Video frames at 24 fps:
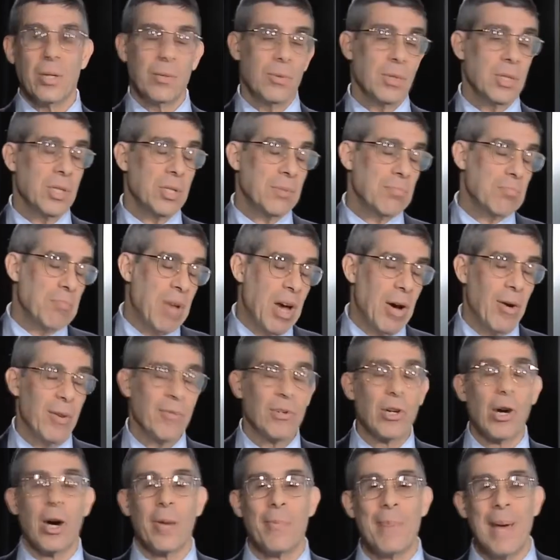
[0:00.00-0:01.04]
which now
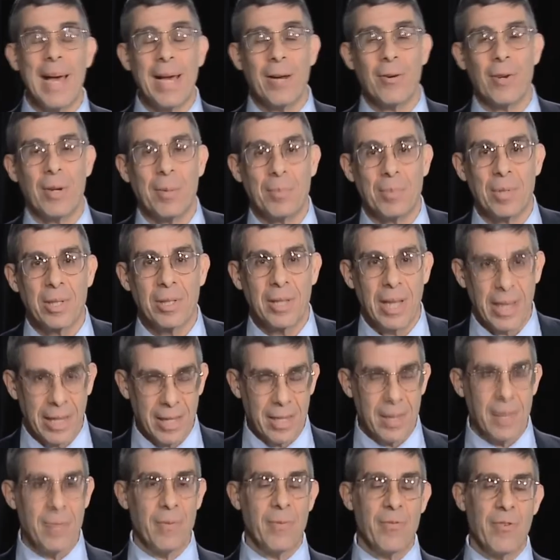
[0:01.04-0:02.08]
have gone bankrupt,
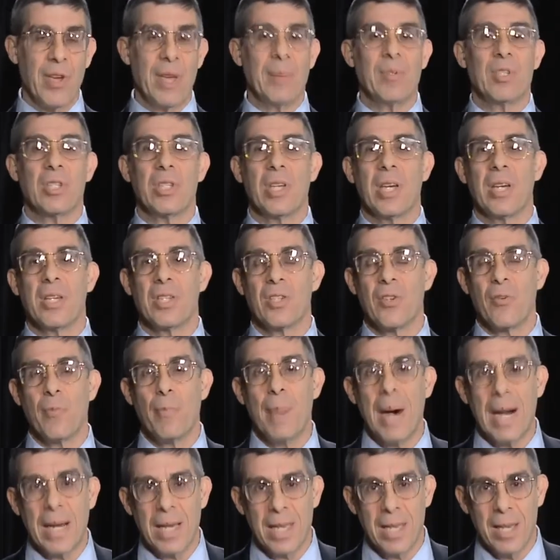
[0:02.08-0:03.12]
like the famous case of
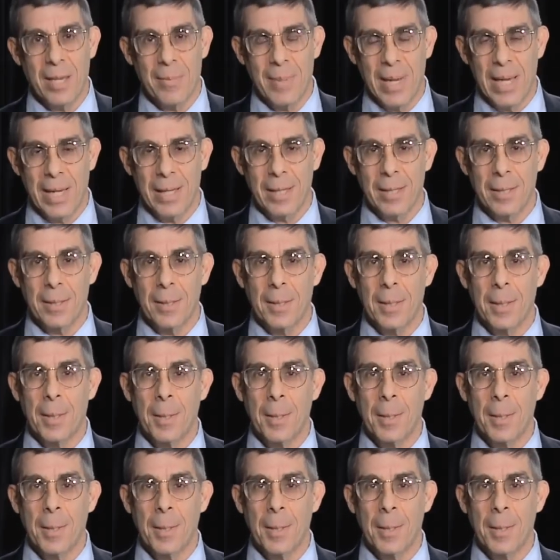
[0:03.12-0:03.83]
Bankia Bank.